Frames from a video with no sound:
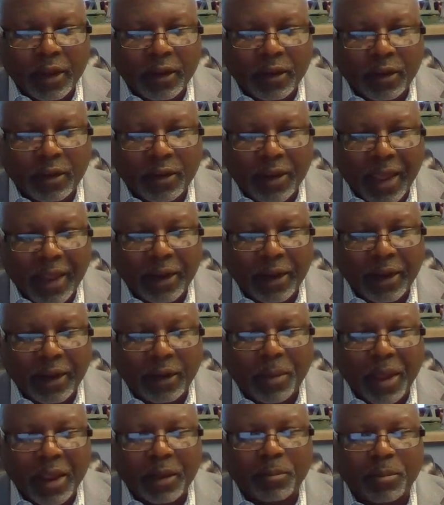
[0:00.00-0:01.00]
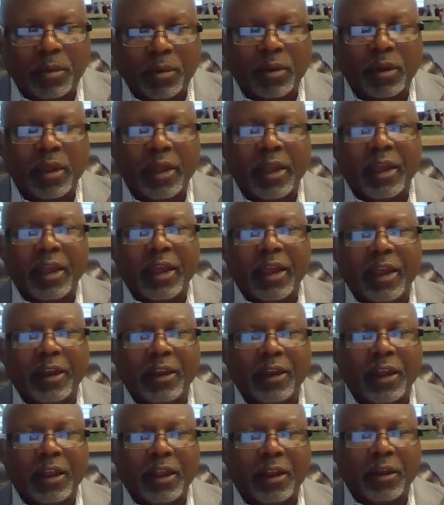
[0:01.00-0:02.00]
the daily paper,
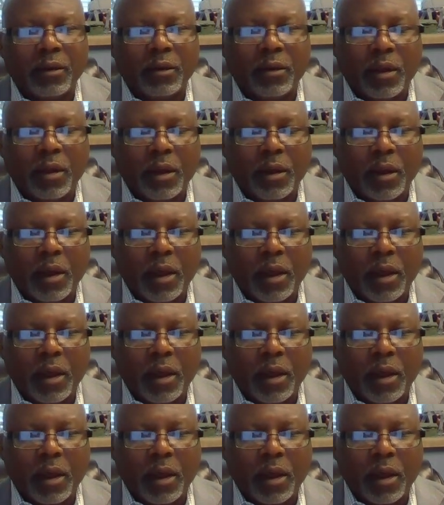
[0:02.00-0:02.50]
and then